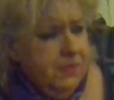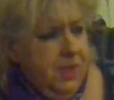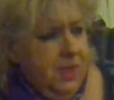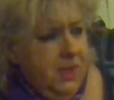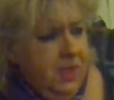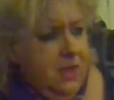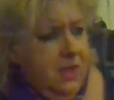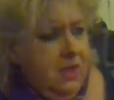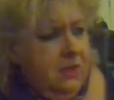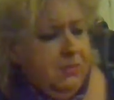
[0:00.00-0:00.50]

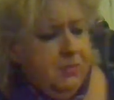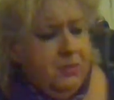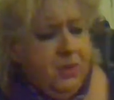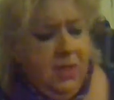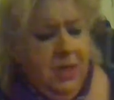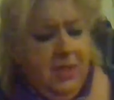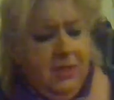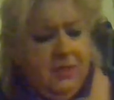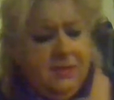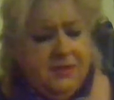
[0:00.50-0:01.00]

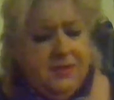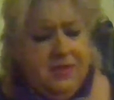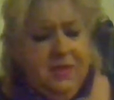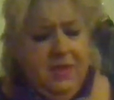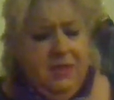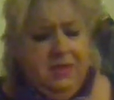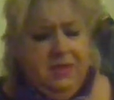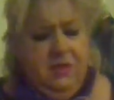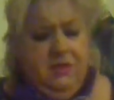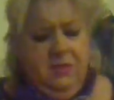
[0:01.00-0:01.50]
Prilosec.
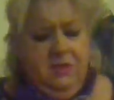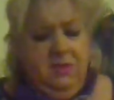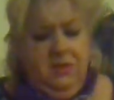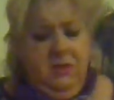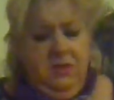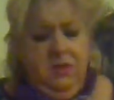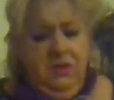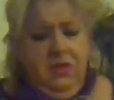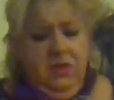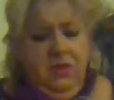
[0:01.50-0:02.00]

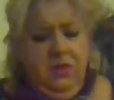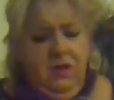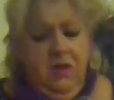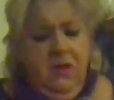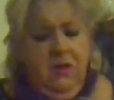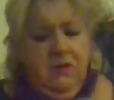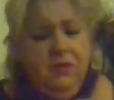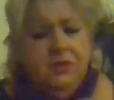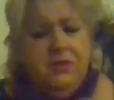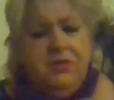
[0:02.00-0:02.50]

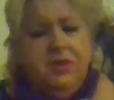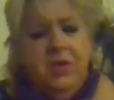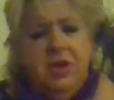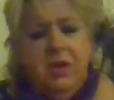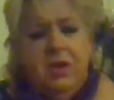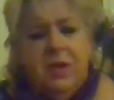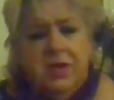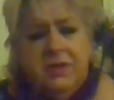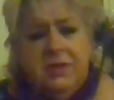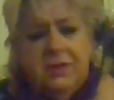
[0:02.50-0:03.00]
The
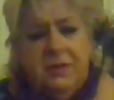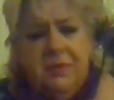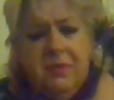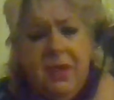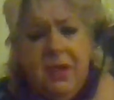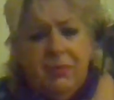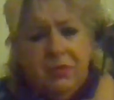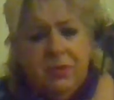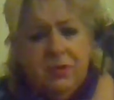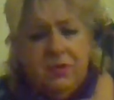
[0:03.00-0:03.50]
generic is
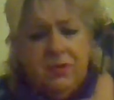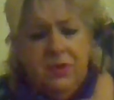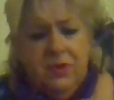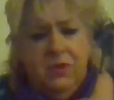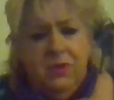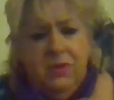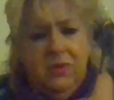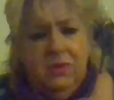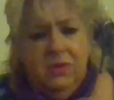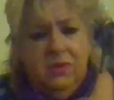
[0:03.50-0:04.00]

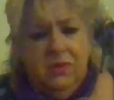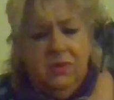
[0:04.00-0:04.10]
omeprazole,